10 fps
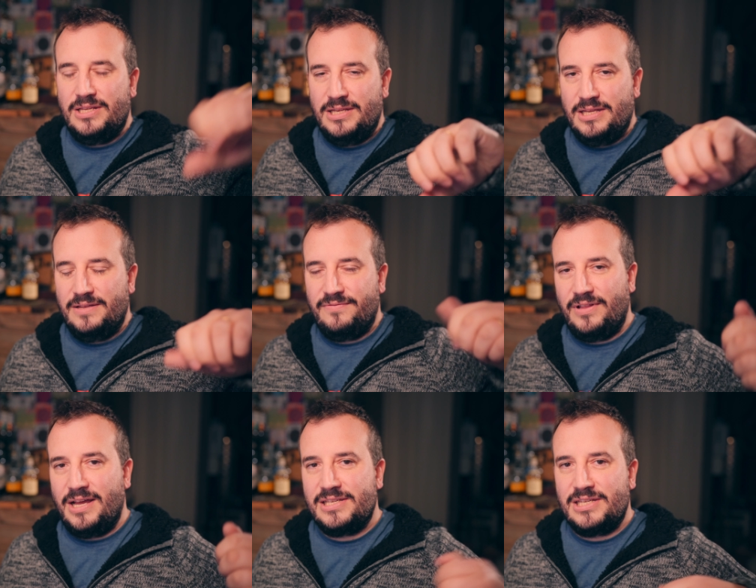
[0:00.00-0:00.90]
in the
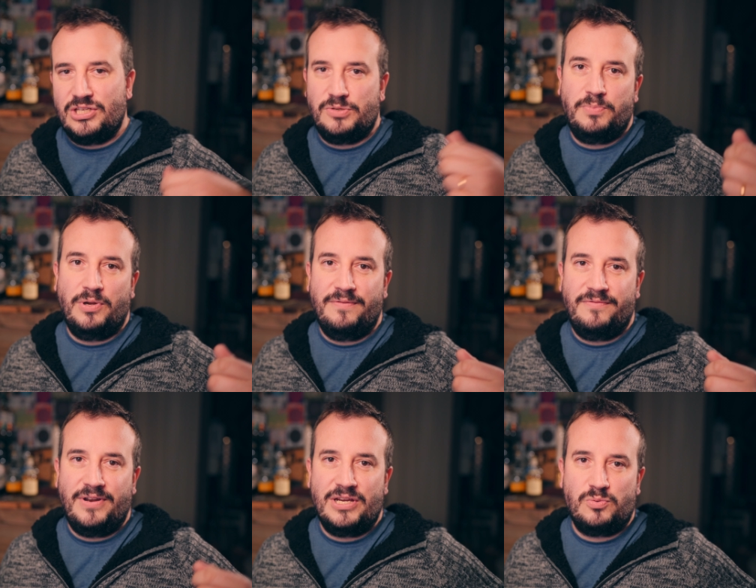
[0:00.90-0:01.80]
flask, I just put in
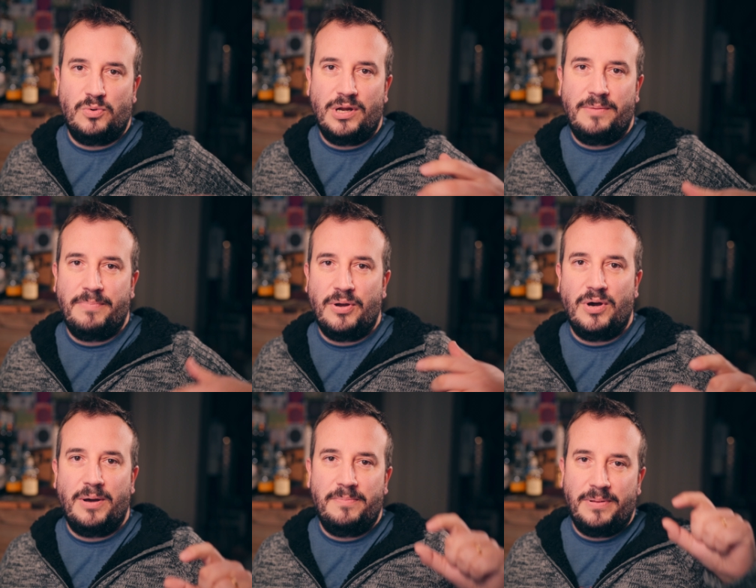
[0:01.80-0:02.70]
fresh water and built
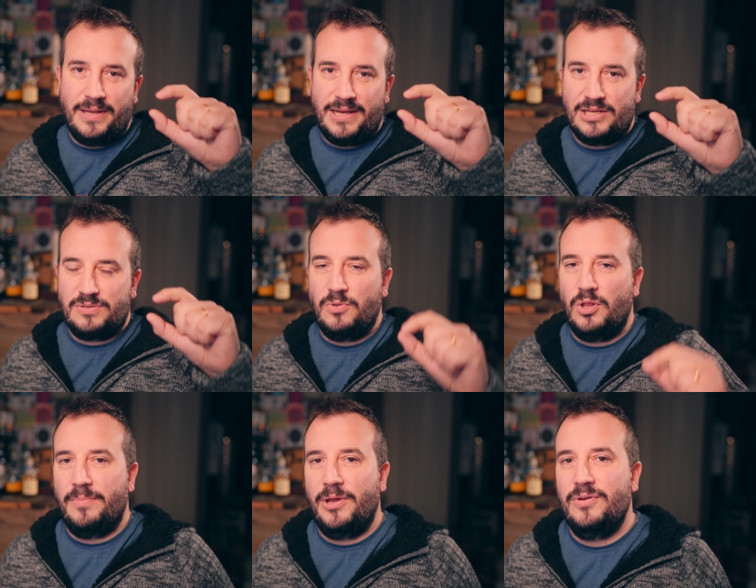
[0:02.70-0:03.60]
up like a small
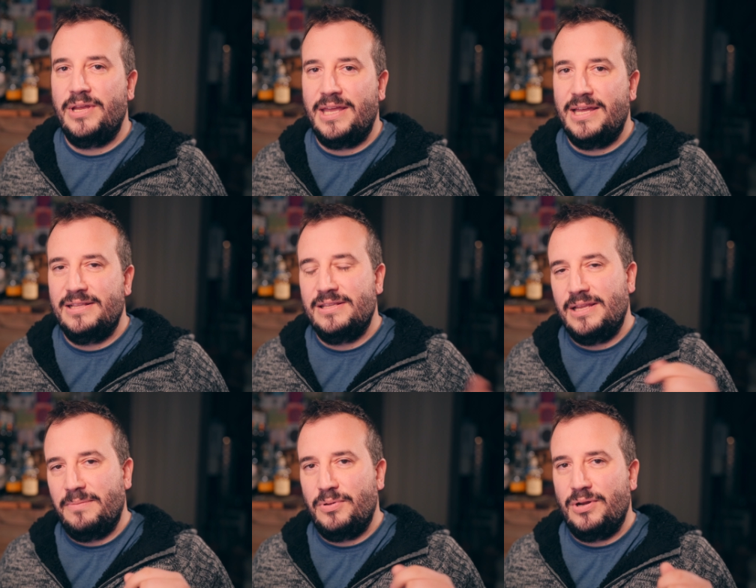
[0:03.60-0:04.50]
amount again
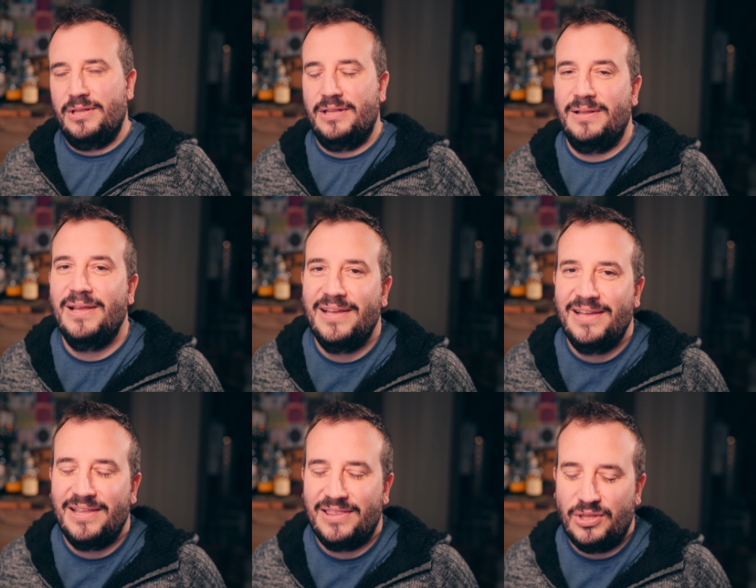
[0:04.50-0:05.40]
and put it in
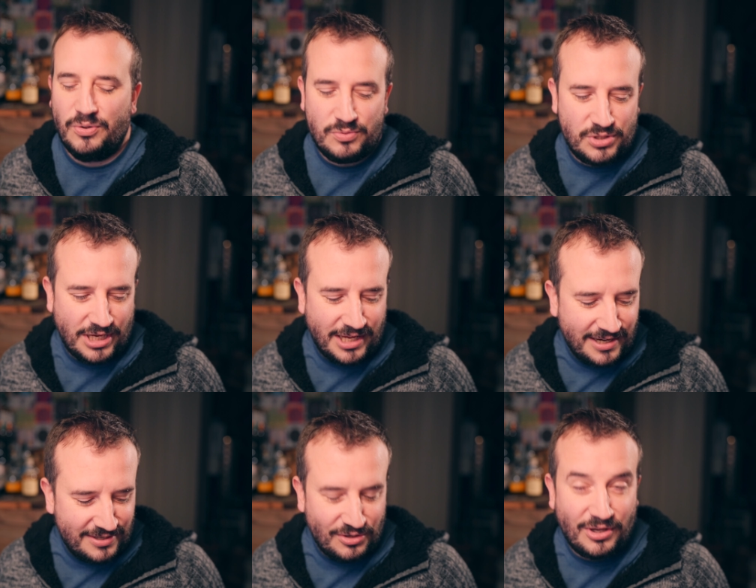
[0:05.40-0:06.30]
the old jar,
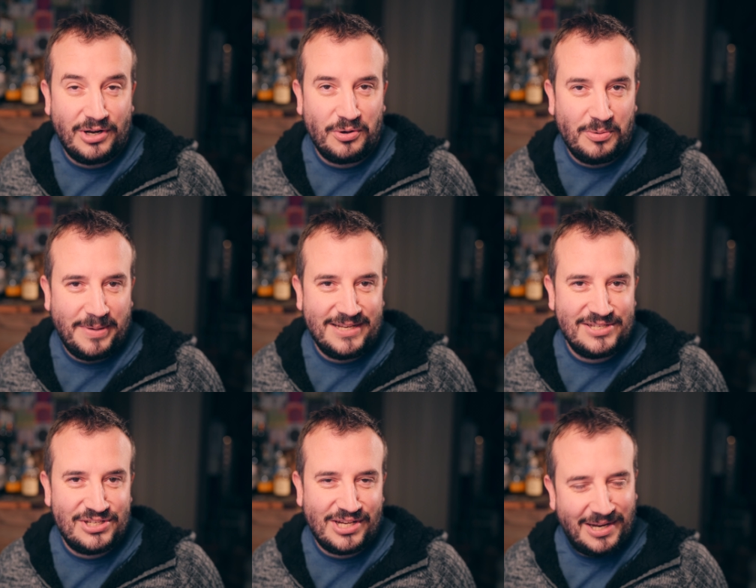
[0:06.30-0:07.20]
not an Uncle Ben's
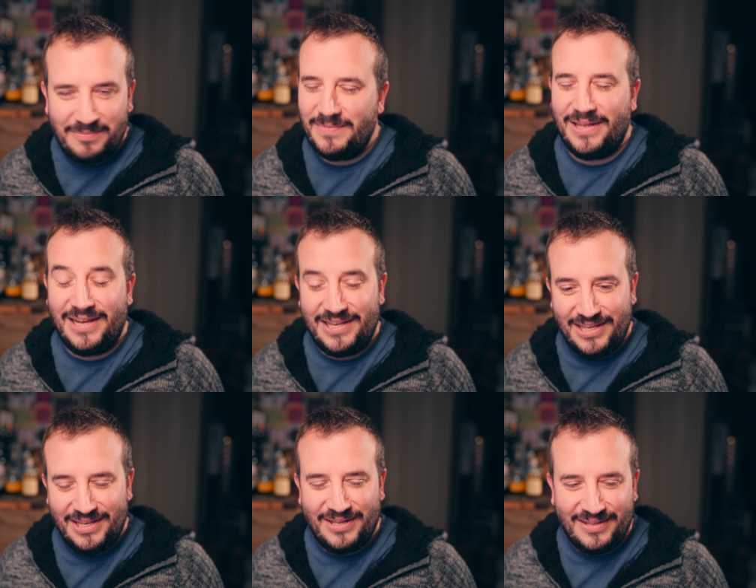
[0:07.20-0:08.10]
jar, an
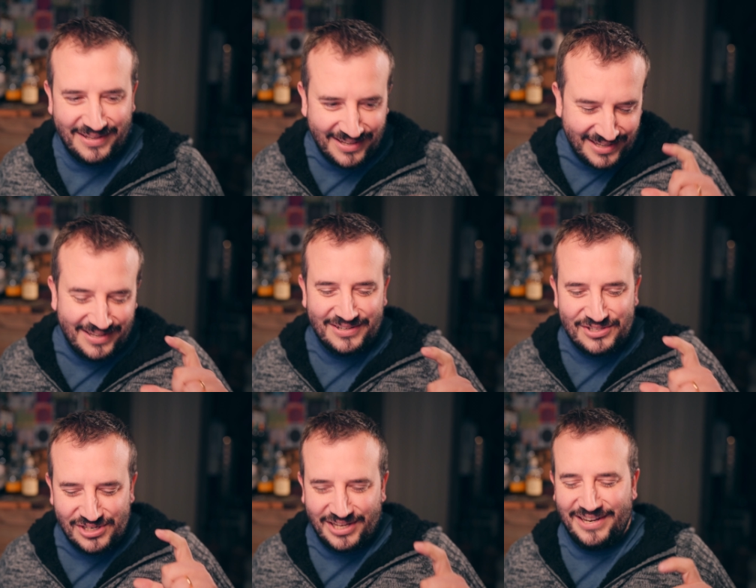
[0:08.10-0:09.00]
IKEA
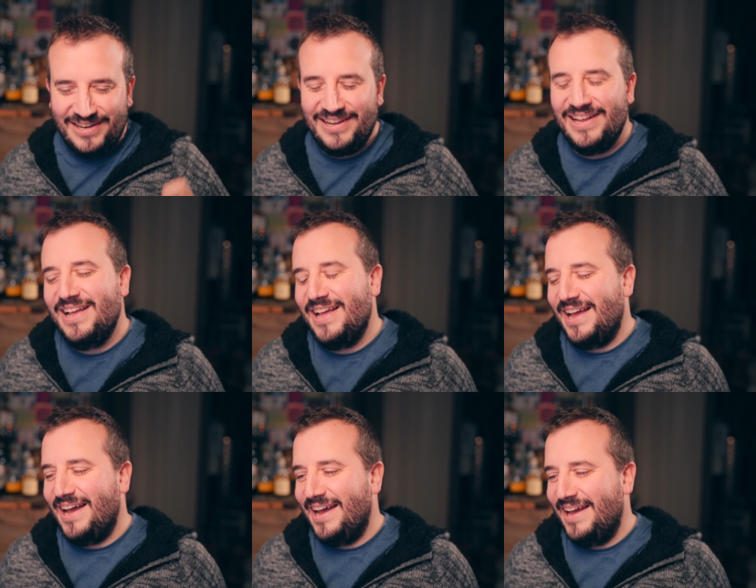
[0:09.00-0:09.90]
jar,
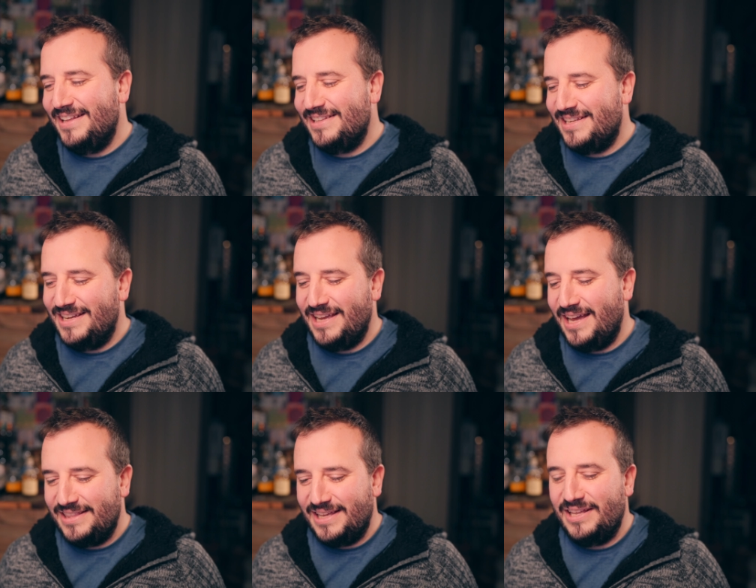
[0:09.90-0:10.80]
and
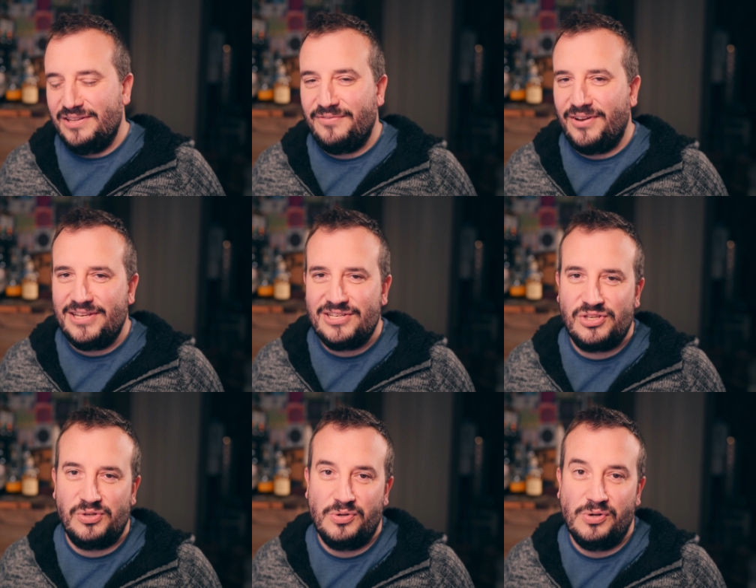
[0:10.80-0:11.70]
had that in the fridge.
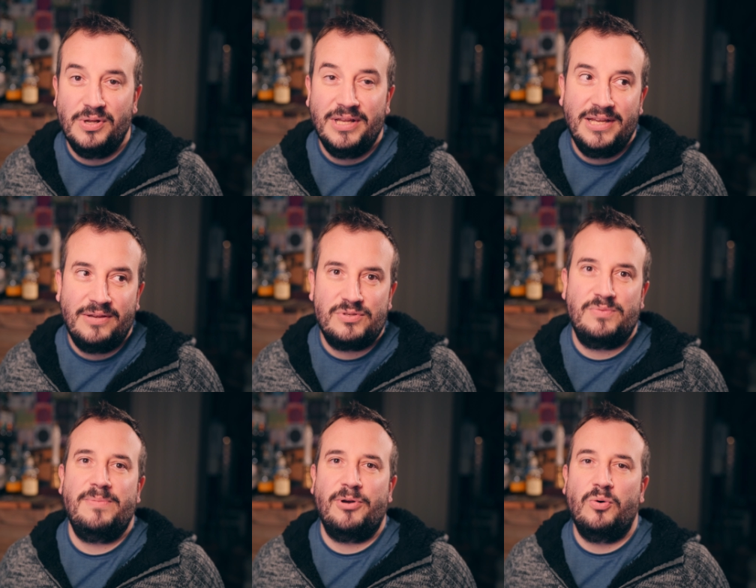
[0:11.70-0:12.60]
So it was a
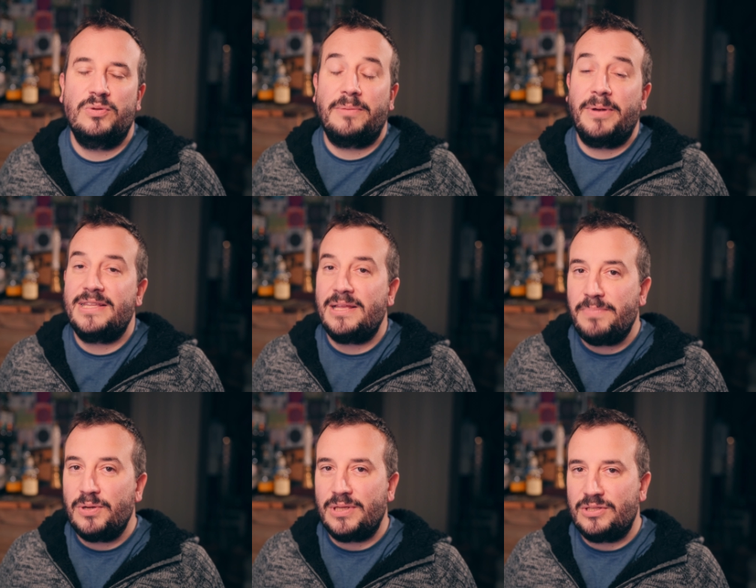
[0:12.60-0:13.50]
wee bit older, but I did
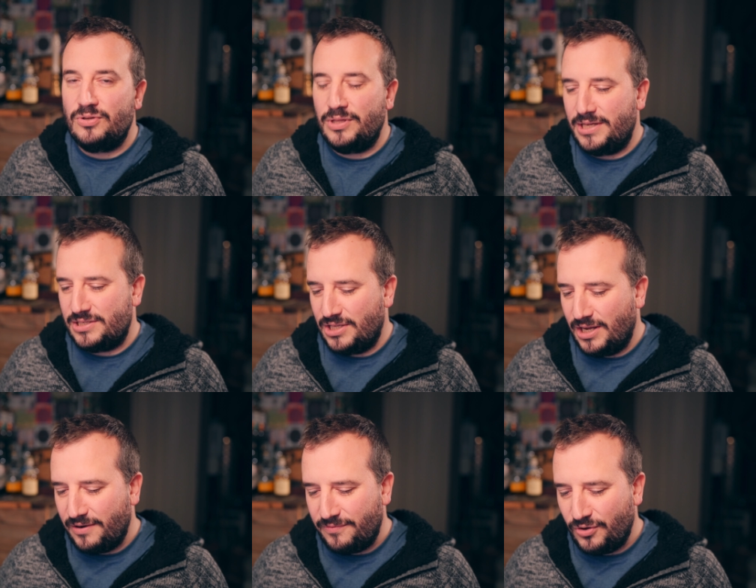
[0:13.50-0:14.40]
build a 2 litre
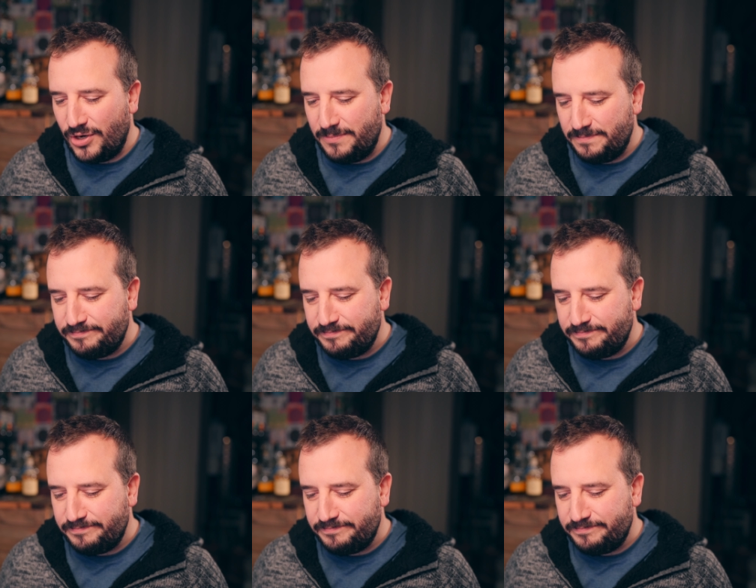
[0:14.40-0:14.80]
starter for it.